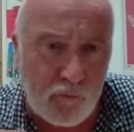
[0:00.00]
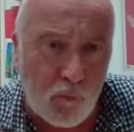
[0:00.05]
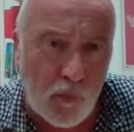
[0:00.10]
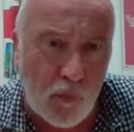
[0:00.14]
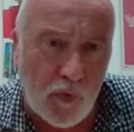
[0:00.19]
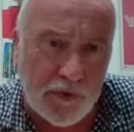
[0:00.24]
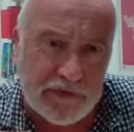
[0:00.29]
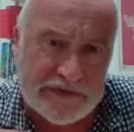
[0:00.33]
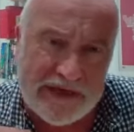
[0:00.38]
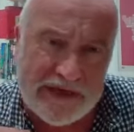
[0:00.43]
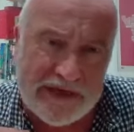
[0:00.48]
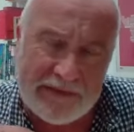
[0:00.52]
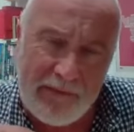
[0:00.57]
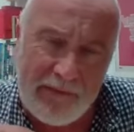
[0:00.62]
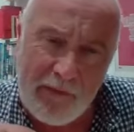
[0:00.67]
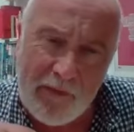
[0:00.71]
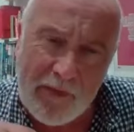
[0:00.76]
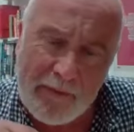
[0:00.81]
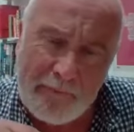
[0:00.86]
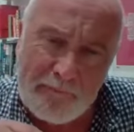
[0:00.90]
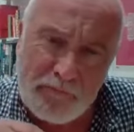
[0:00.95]
what
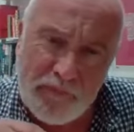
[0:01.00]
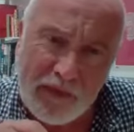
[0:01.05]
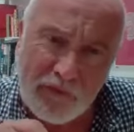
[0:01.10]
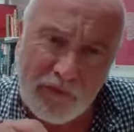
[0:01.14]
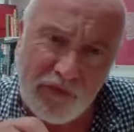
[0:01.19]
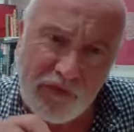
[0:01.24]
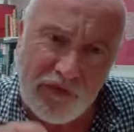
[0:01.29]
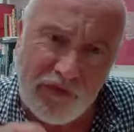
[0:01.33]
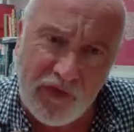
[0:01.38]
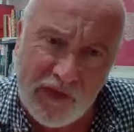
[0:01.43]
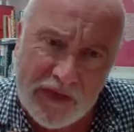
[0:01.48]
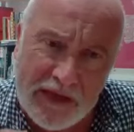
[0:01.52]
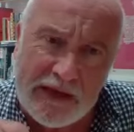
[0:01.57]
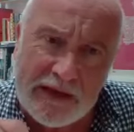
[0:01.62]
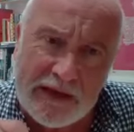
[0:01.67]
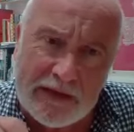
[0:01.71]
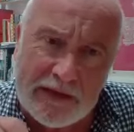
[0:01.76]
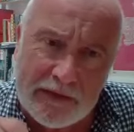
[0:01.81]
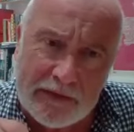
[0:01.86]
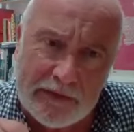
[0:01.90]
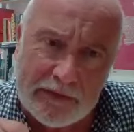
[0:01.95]
um, the
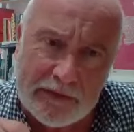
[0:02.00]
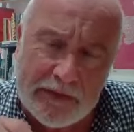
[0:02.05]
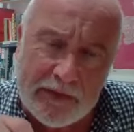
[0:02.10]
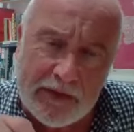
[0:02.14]
thinking,